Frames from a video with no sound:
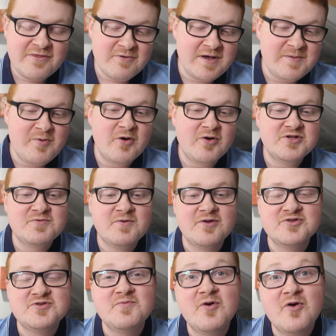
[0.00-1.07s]
Three points
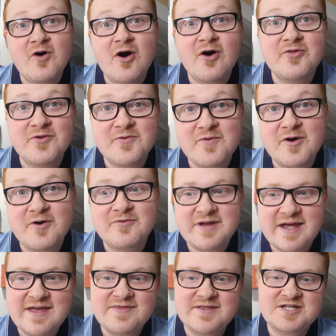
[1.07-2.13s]
once more on the
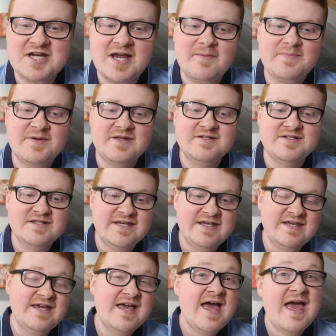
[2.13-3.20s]
road in the Champions
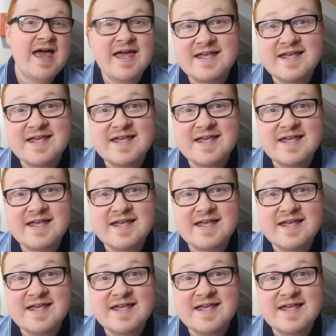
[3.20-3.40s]
League.